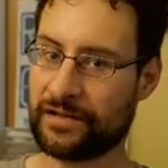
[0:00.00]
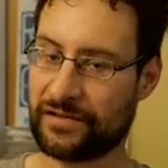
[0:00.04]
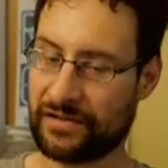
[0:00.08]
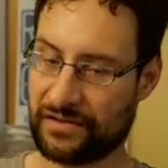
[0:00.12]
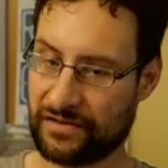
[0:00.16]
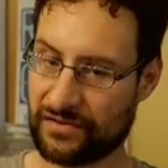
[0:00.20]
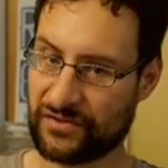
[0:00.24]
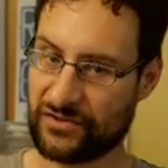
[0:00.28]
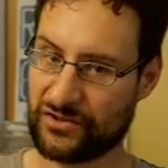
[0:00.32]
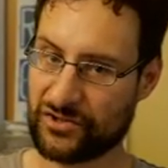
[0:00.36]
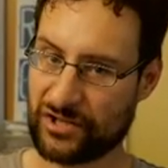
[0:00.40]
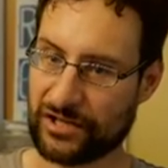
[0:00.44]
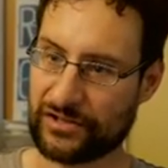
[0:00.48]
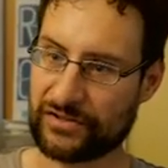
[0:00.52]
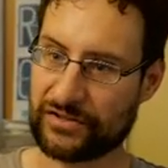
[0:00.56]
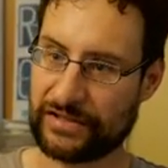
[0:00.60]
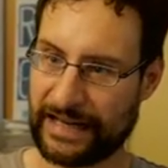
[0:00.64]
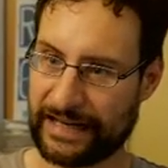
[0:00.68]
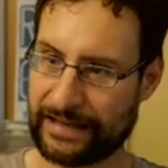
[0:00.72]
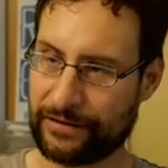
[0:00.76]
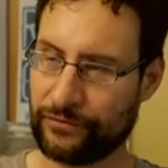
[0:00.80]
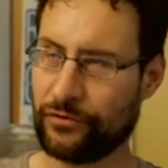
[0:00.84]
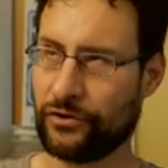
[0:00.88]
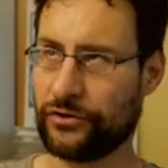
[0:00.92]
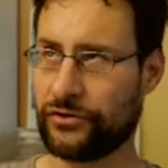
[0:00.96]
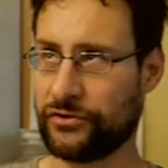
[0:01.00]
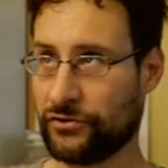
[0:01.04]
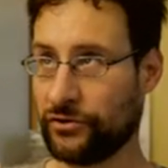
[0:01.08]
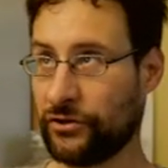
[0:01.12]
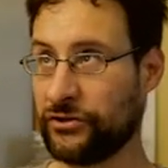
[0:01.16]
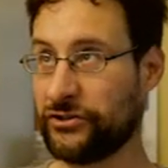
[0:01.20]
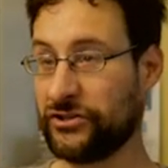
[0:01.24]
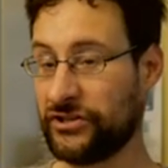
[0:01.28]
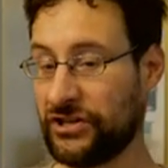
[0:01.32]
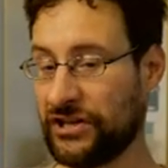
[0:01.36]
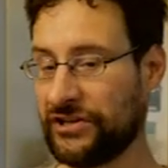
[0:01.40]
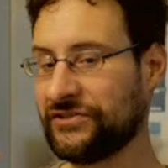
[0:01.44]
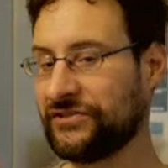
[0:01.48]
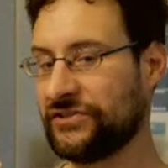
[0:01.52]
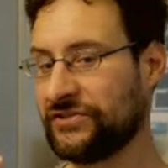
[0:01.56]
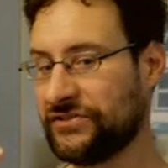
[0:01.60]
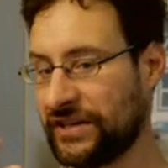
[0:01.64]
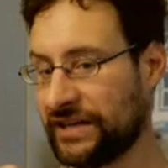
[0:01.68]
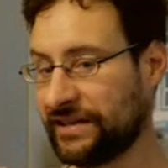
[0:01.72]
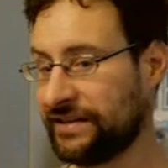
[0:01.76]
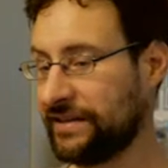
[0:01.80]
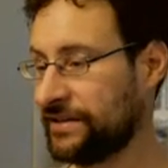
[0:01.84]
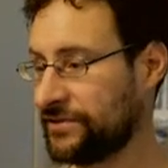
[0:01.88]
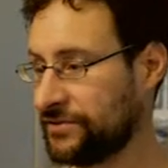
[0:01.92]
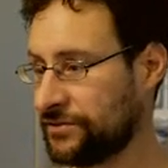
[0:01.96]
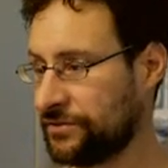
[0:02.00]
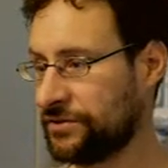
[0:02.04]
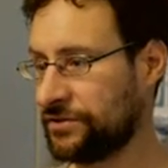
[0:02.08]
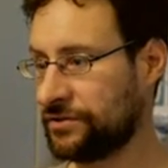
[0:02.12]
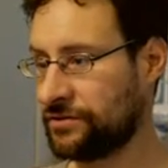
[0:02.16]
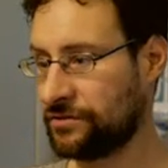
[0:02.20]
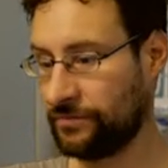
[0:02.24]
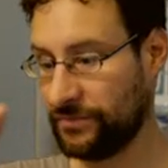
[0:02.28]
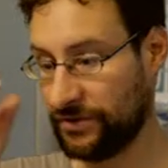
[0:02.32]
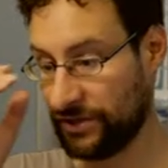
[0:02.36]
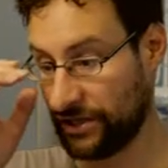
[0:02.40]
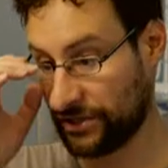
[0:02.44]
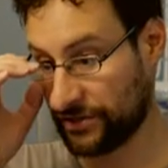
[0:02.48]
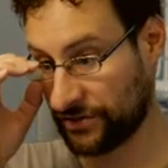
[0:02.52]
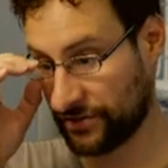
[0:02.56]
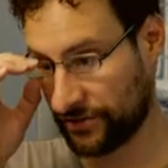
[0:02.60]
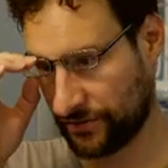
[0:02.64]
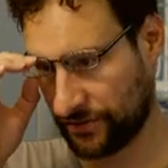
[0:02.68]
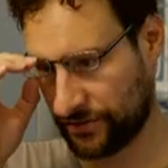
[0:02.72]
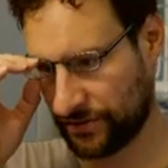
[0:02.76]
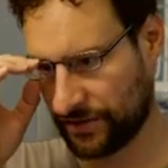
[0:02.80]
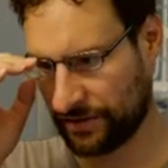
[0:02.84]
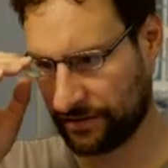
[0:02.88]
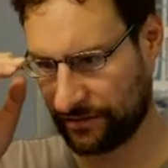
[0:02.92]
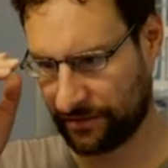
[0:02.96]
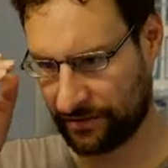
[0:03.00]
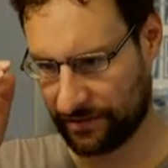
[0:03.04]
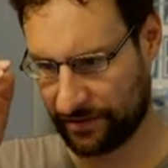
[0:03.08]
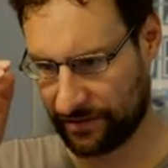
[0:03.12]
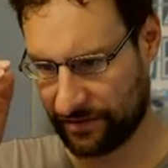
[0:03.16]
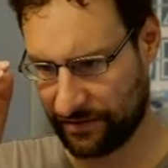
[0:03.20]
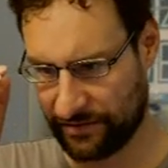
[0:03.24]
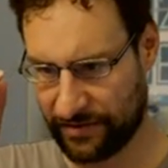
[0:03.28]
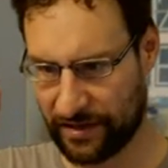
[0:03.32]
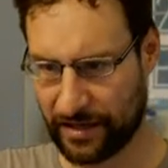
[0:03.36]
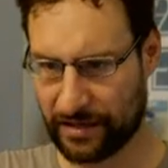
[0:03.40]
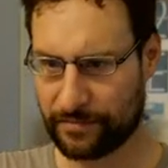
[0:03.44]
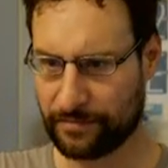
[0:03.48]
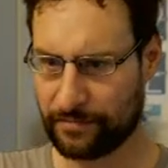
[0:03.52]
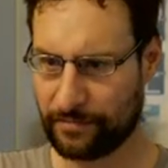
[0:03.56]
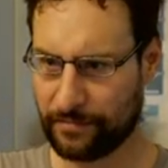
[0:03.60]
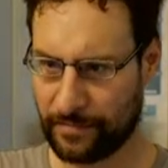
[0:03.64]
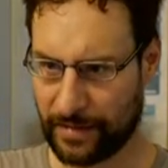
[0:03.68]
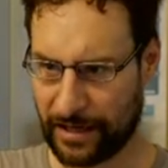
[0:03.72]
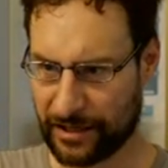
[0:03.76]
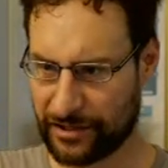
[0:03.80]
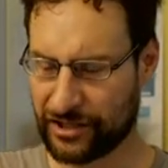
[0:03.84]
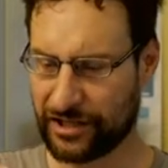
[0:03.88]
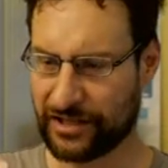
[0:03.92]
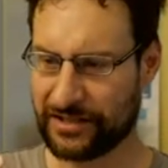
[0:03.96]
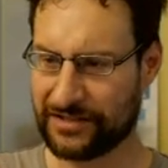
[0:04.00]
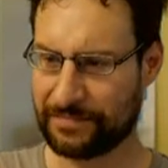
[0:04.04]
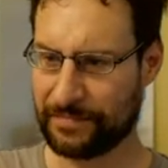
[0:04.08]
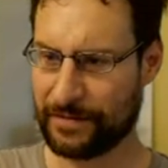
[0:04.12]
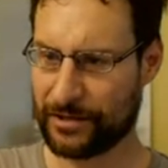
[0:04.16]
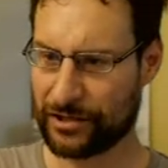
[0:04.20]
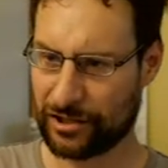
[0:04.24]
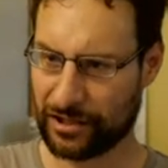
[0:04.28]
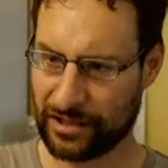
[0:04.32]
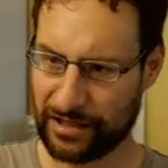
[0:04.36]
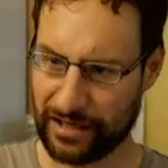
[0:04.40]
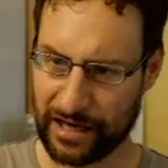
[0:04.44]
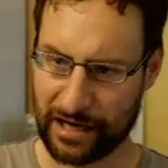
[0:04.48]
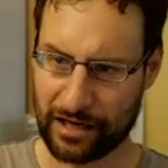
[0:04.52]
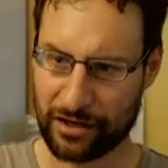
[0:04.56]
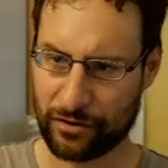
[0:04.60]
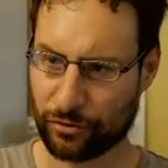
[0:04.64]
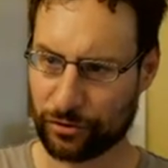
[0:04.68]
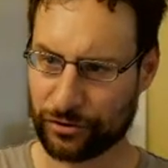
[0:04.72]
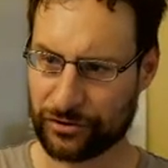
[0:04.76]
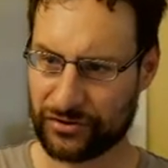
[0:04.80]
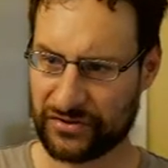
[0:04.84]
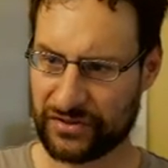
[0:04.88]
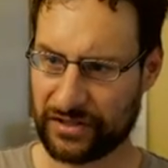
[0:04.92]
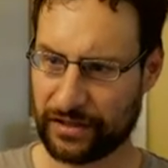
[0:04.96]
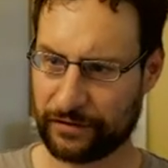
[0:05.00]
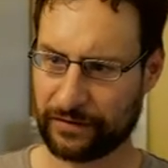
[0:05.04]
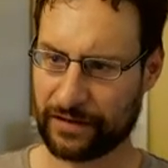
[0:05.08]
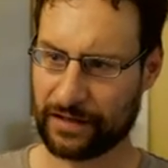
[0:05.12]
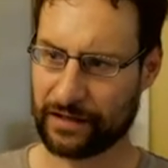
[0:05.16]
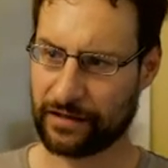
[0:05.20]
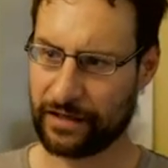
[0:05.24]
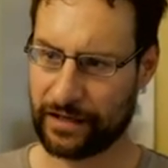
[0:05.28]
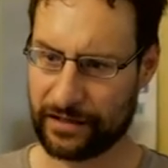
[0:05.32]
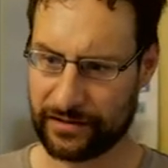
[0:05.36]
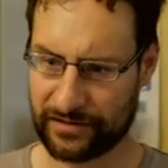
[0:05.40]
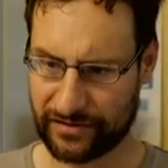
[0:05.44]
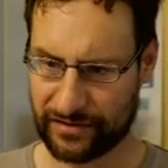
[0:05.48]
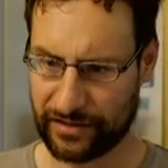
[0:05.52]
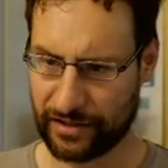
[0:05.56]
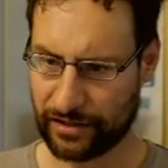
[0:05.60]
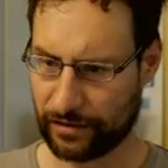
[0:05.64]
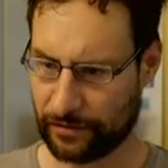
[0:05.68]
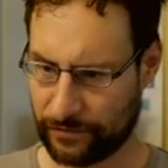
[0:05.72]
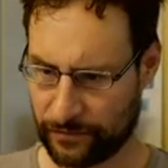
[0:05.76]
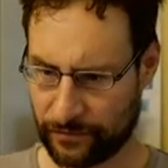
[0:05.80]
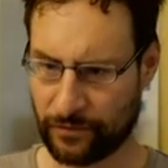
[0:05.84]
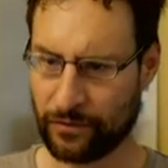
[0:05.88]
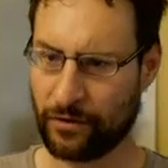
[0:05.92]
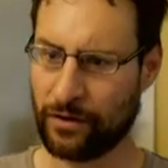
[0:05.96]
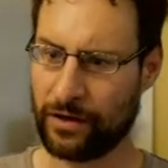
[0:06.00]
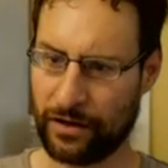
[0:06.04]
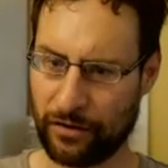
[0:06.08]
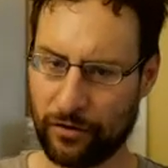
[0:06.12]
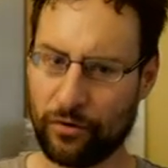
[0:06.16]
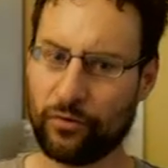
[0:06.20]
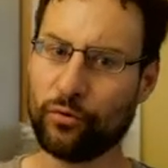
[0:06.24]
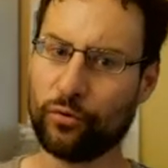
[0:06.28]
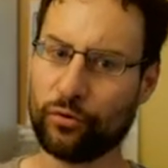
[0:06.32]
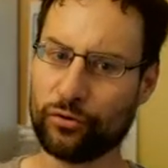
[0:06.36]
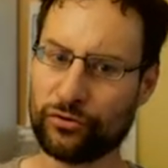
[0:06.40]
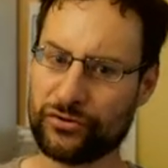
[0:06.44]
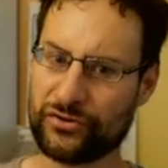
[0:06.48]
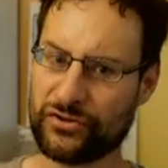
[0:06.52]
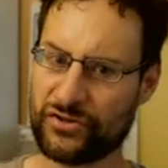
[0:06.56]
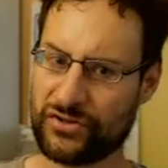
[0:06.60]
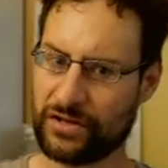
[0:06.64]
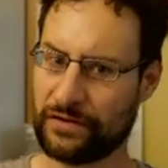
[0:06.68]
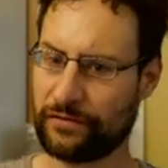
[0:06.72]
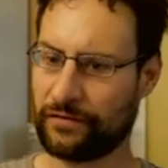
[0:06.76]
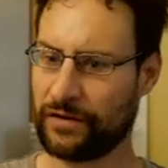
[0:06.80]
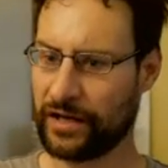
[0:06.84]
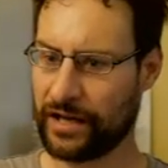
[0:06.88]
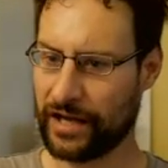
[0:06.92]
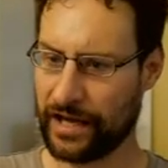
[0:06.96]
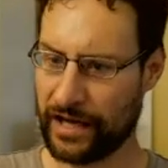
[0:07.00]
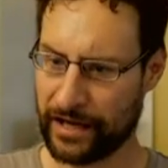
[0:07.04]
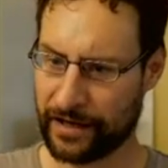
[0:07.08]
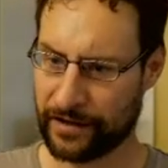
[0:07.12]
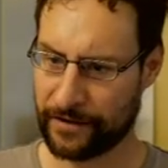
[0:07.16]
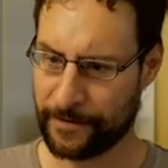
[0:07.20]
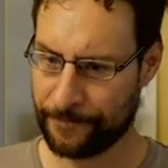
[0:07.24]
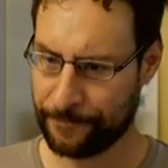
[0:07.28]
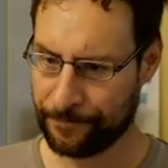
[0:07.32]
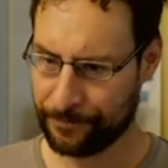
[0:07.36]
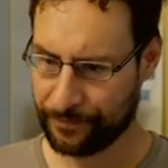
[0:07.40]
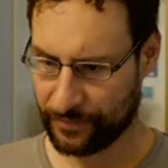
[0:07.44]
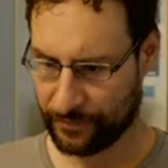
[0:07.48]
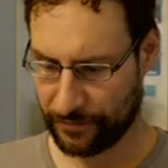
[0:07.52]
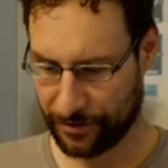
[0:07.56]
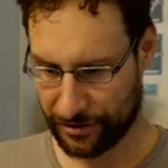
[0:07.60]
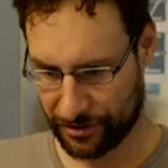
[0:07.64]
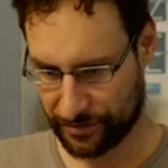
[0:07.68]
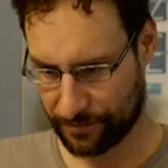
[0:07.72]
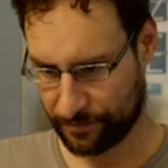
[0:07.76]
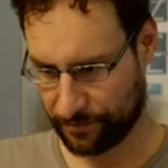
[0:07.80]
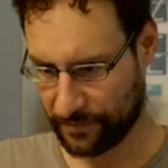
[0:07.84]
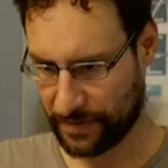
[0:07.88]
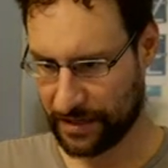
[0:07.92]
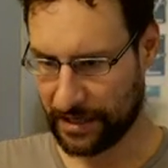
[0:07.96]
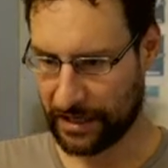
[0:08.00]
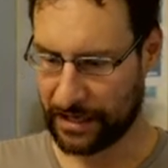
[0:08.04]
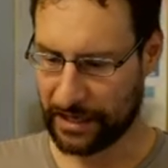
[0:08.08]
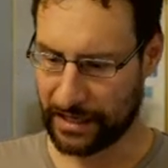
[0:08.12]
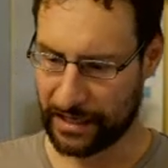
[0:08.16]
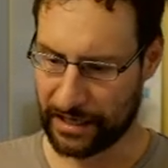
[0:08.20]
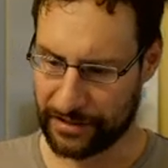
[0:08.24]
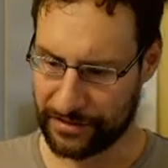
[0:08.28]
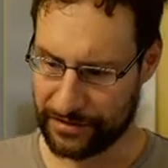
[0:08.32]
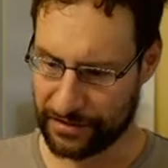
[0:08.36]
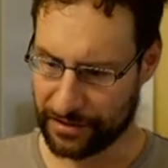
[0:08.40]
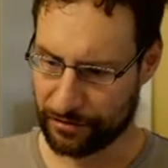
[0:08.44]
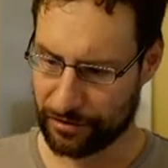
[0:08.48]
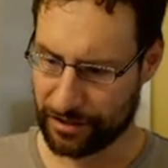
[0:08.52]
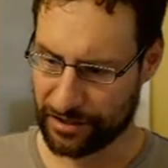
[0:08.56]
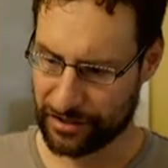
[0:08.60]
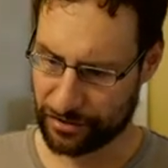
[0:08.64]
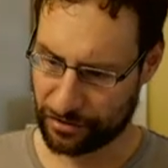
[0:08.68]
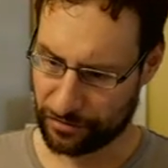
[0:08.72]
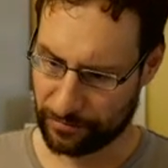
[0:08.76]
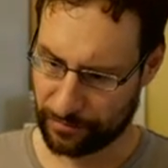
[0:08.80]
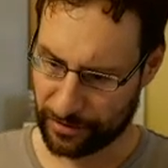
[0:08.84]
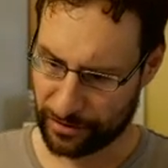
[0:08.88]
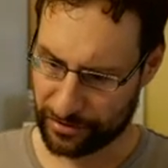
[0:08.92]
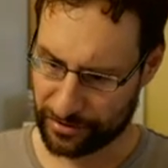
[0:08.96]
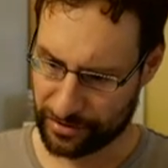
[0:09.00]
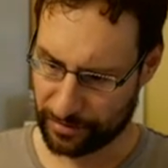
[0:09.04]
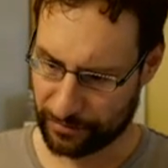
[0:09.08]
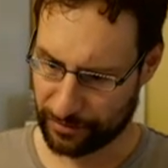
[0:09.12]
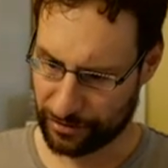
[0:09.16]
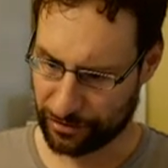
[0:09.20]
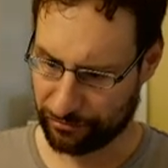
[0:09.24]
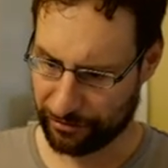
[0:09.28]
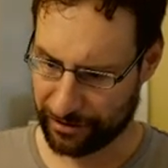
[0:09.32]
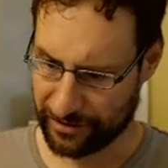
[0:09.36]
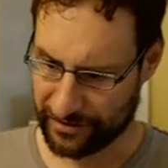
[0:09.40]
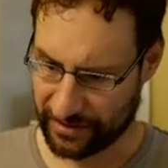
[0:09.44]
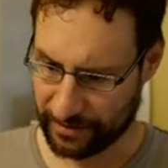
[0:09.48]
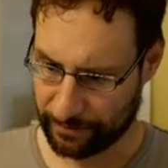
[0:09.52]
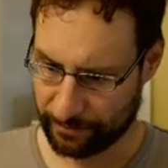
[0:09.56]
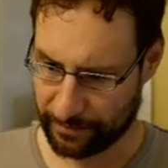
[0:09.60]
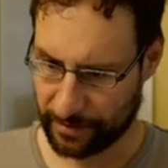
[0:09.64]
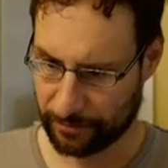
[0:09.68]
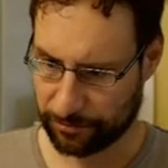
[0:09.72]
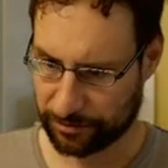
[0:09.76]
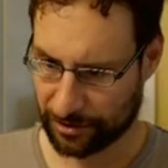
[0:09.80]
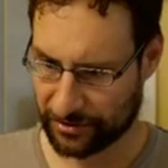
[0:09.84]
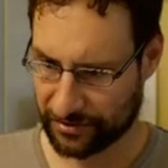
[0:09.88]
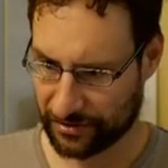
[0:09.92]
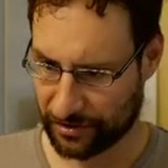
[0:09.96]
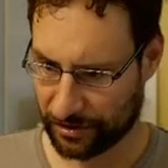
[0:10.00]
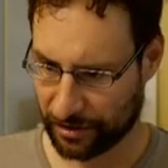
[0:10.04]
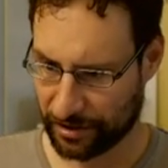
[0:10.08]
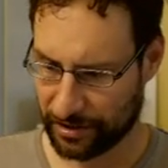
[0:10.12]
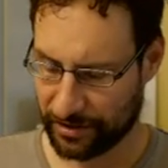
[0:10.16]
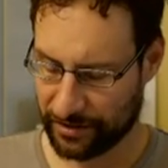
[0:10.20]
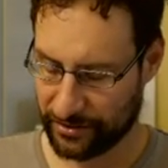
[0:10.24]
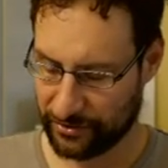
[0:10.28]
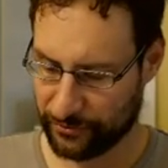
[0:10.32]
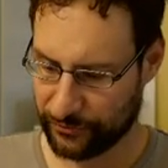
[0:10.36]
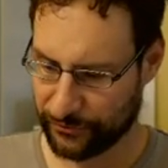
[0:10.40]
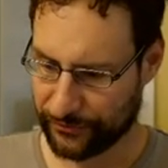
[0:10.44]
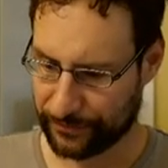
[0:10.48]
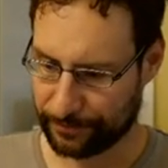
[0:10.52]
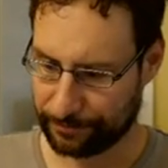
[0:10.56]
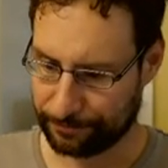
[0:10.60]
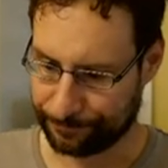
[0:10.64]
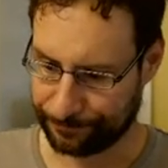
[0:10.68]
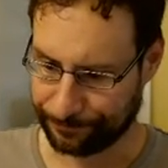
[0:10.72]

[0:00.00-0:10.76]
This is just like not tested that exotic combinations that much, especially like old stuff like STL4, older stuff like egg, which anti-grain geometry some people still use.